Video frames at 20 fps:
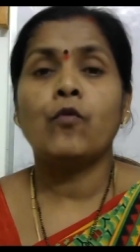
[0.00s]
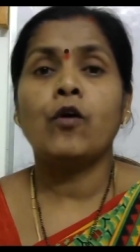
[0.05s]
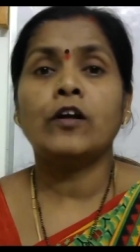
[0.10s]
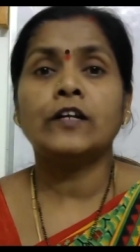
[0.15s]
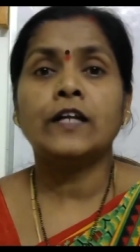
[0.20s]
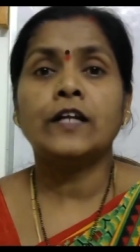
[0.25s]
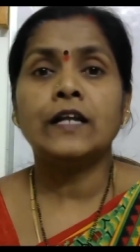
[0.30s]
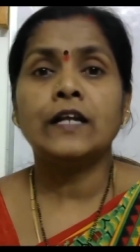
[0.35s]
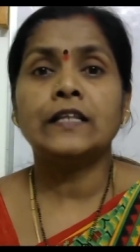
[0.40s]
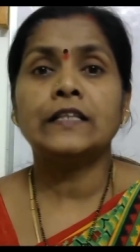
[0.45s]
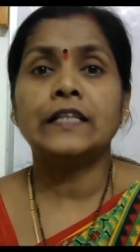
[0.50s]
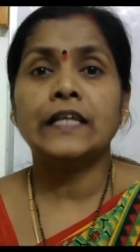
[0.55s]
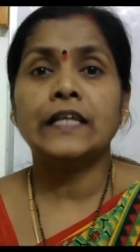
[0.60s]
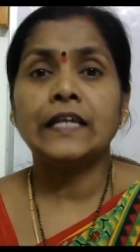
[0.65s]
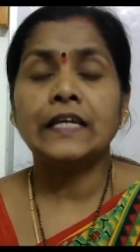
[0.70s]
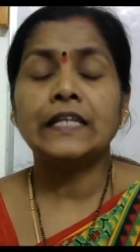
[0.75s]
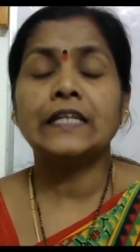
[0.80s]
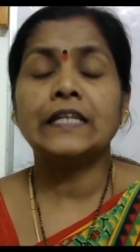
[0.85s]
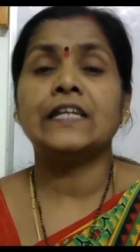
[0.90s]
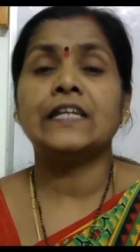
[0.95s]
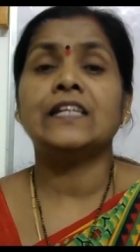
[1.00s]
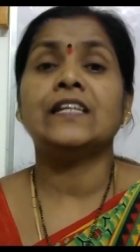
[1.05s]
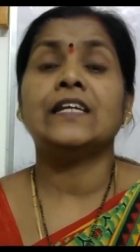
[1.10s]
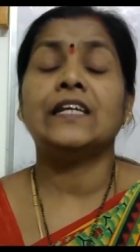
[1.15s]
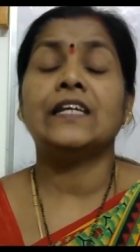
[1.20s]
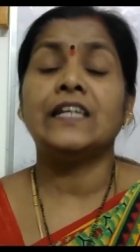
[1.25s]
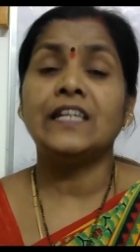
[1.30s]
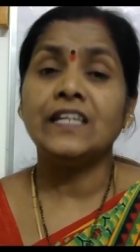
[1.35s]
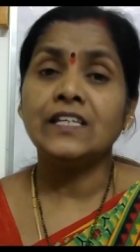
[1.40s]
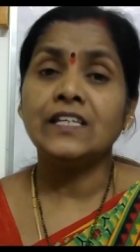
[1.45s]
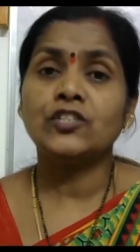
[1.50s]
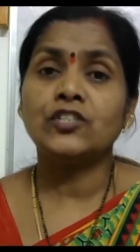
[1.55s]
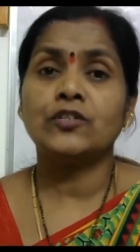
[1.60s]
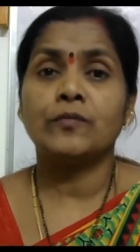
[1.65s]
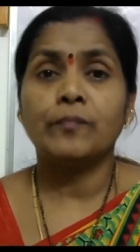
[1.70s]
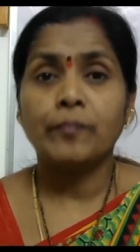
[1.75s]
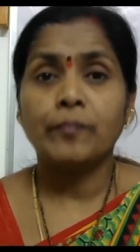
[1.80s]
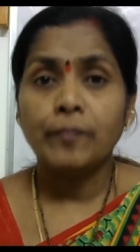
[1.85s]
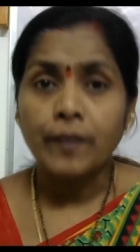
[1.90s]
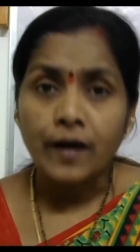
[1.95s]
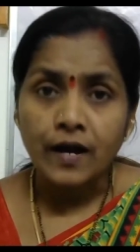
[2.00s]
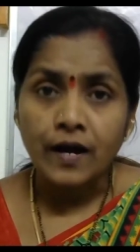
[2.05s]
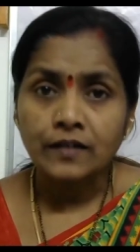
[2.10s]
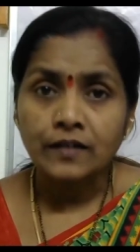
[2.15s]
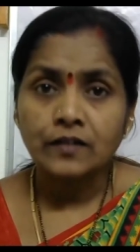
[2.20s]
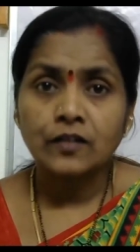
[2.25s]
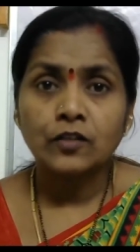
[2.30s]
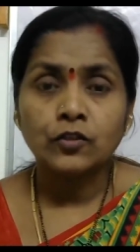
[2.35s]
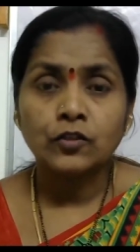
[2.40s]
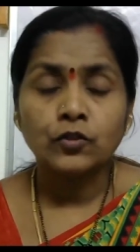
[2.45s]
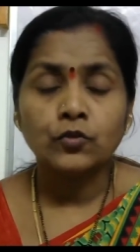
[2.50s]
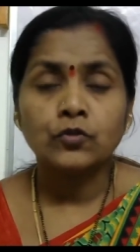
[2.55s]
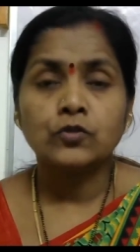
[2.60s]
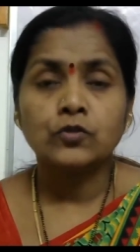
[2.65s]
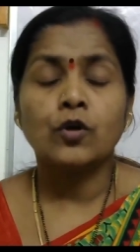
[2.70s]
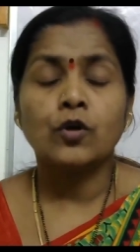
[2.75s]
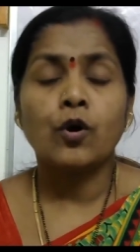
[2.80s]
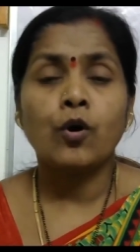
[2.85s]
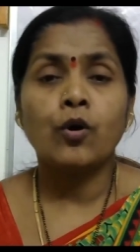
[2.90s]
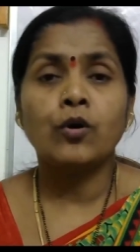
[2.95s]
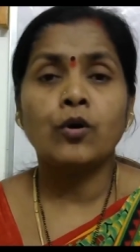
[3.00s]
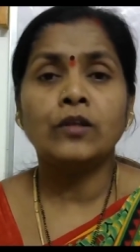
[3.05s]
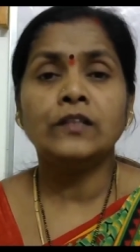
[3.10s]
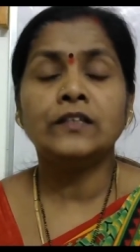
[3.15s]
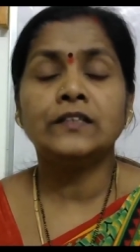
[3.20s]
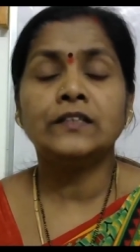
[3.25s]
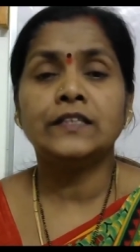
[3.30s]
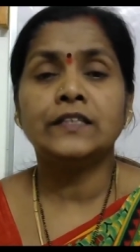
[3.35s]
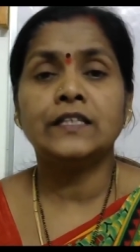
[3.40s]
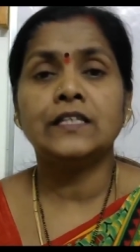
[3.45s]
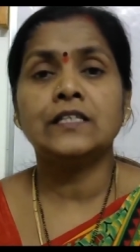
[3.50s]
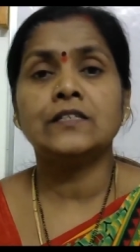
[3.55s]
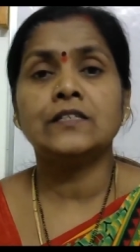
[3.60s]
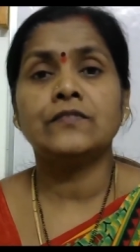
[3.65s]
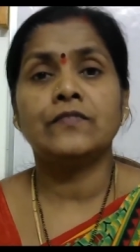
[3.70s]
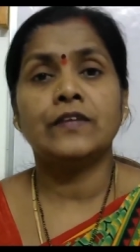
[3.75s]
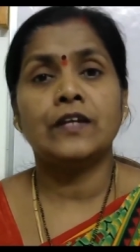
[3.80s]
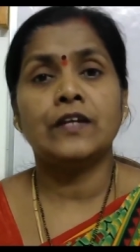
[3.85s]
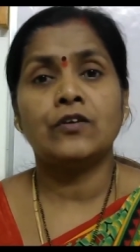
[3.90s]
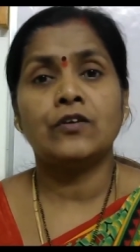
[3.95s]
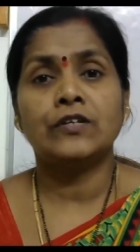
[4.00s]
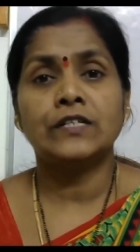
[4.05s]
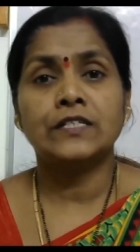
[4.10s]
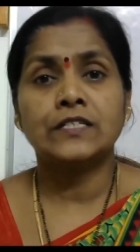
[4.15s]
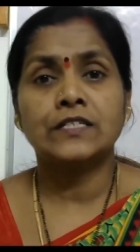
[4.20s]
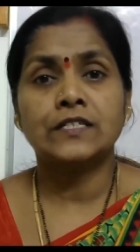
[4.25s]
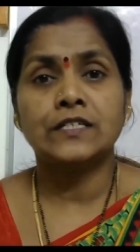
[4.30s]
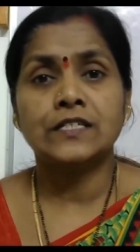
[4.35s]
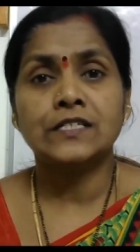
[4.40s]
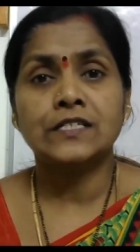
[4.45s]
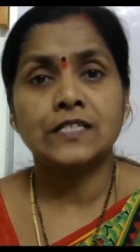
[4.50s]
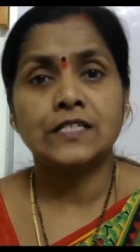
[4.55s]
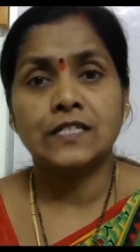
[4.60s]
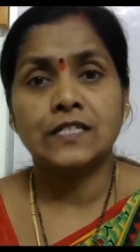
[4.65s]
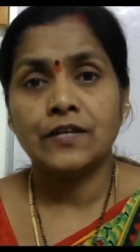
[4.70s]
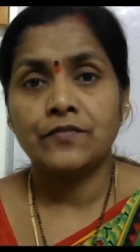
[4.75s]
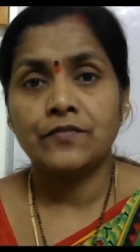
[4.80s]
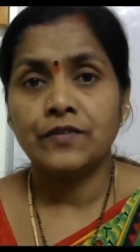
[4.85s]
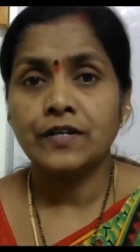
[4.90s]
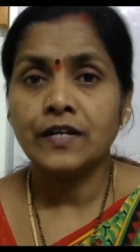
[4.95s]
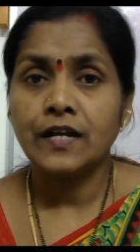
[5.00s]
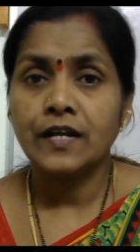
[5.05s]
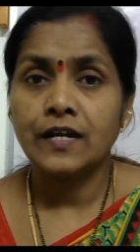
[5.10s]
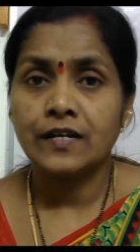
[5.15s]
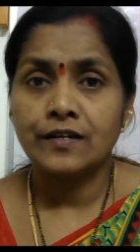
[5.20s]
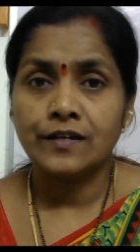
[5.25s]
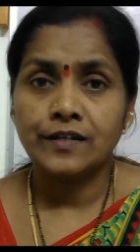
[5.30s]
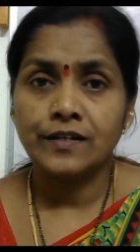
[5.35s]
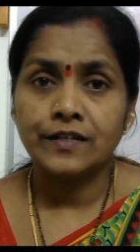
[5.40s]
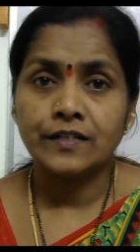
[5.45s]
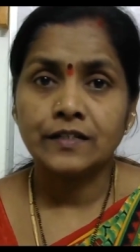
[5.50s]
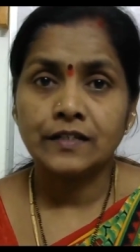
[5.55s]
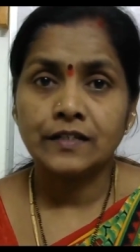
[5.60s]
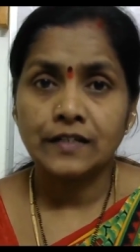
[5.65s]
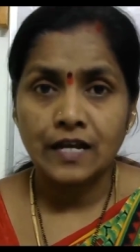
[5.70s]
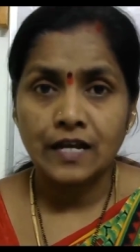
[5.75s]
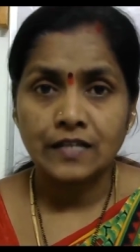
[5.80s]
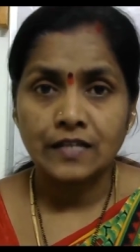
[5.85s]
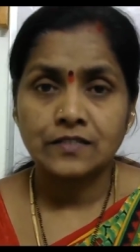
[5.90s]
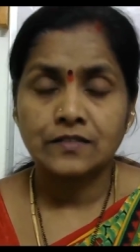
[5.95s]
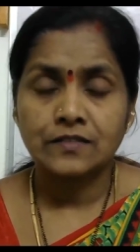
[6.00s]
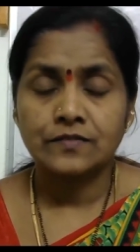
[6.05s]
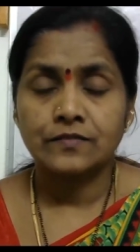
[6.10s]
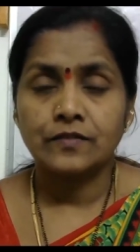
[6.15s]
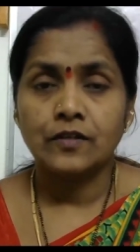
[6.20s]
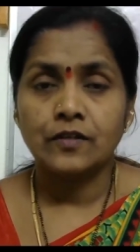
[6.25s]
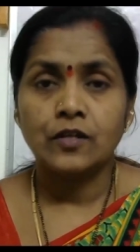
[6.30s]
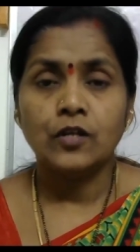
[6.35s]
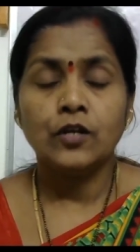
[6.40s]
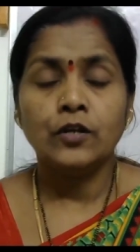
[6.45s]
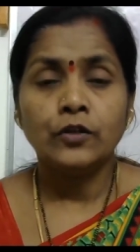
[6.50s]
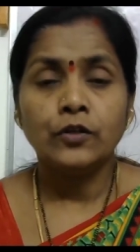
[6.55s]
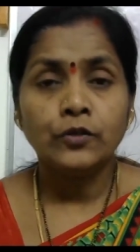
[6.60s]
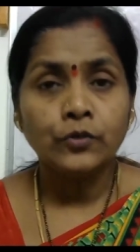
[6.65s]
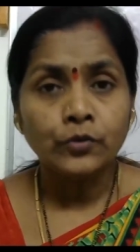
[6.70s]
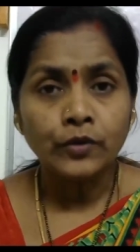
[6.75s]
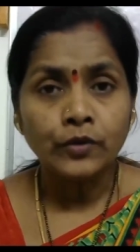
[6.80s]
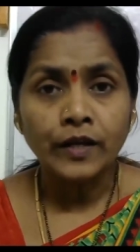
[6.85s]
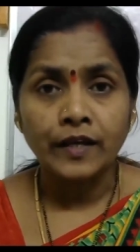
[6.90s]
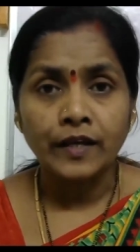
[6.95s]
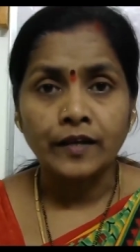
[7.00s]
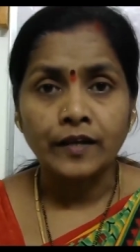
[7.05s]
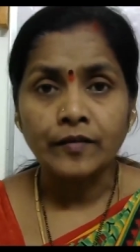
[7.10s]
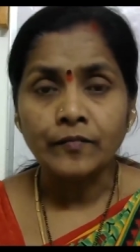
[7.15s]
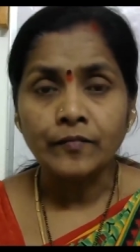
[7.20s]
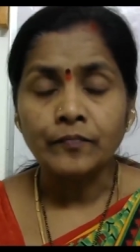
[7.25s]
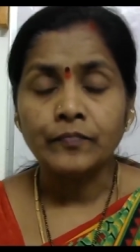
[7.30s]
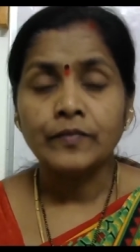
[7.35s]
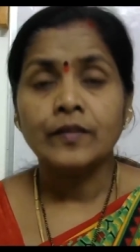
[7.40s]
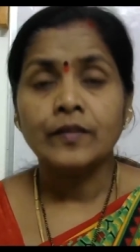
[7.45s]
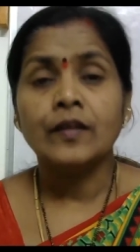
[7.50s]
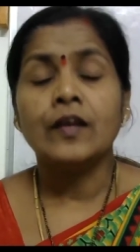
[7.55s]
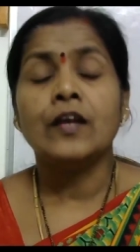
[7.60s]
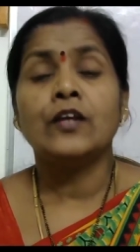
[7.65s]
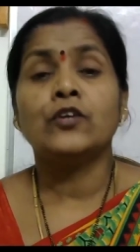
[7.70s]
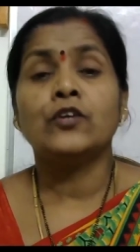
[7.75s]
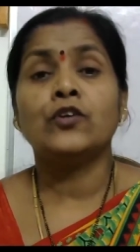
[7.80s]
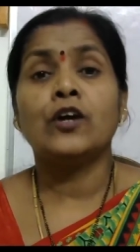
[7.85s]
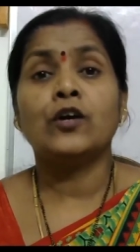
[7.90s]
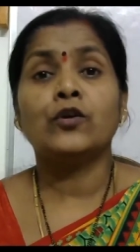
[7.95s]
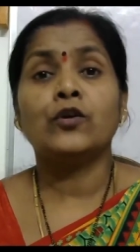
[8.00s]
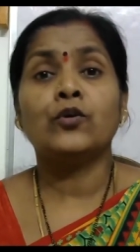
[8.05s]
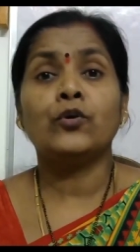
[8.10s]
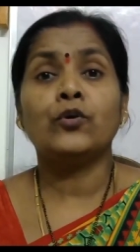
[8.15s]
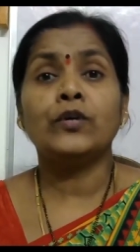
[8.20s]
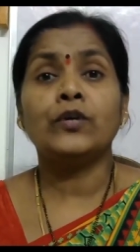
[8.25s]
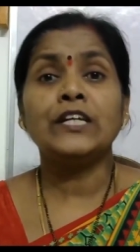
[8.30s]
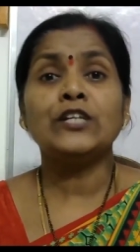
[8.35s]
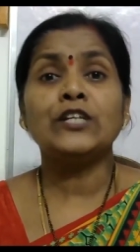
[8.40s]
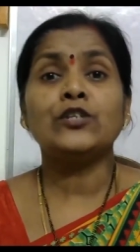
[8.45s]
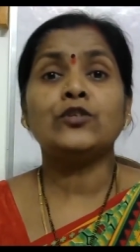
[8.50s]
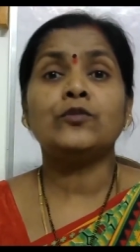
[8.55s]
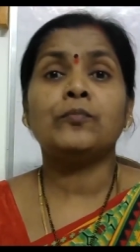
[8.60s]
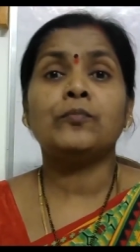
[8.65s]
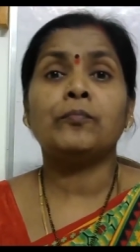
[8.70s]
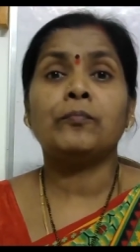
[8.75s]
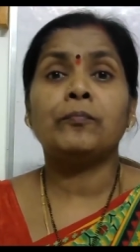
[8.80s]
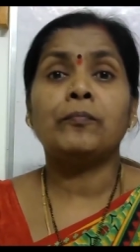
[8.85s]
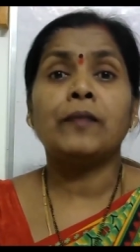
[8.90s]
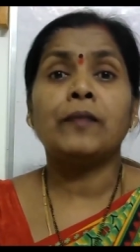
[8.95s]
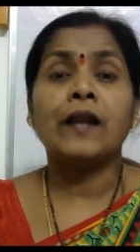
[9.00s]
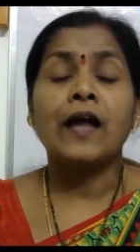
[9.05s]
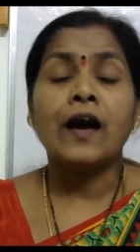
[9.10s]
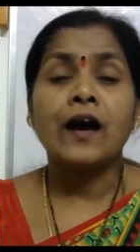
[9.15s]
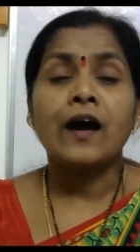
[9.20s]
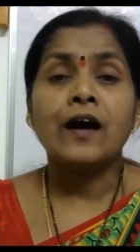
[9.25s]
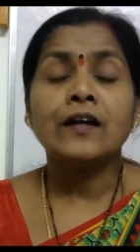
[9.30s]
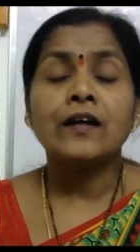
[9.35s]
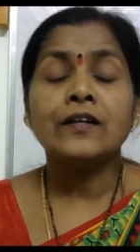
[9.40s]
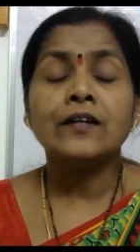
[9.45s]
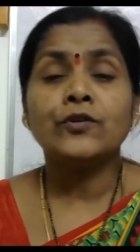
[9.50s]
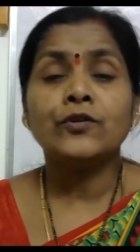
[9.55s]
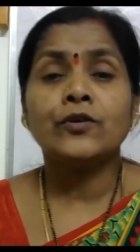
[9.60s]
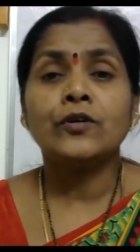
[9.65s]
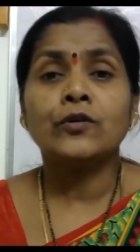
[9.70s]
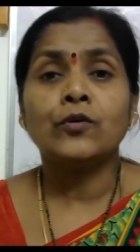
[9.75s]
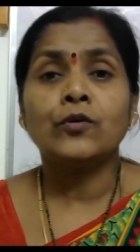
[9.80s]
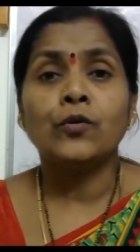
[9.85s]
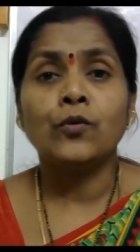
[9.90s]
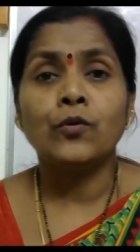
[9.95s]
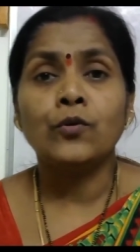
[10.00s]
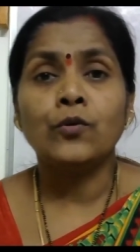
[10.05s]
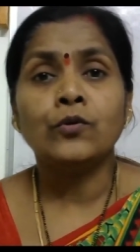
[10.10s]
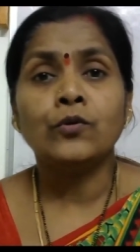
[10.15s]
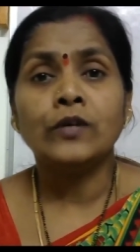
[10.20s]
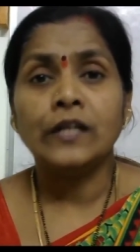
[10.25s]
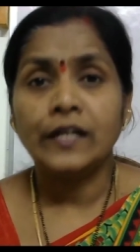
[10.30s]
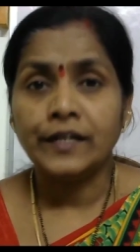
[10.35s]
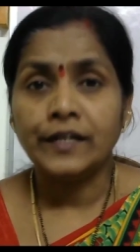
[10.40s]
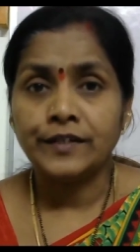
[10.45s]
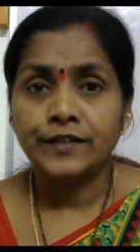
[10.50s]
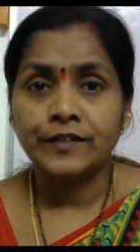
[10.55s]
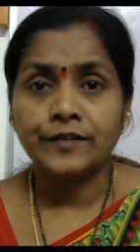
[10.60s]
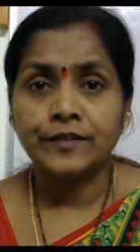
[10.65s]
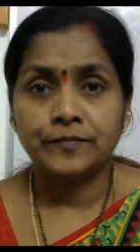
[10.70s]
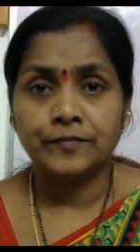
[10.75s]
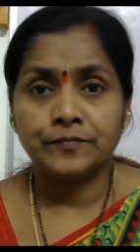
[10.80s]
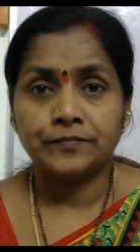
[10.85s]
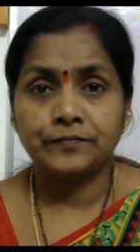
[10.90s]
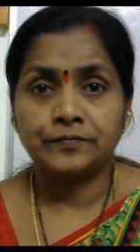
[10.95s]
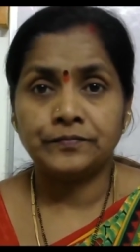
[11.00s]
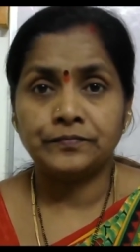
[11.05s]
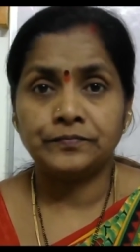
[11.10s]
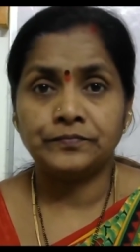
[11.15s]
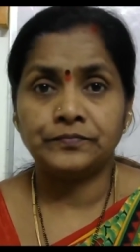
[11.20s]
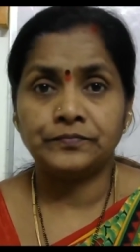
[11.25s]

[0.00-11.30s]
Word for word: What are there in each part? Those all the things we have discussed in our earlier class. Today you are going to plan your own letter.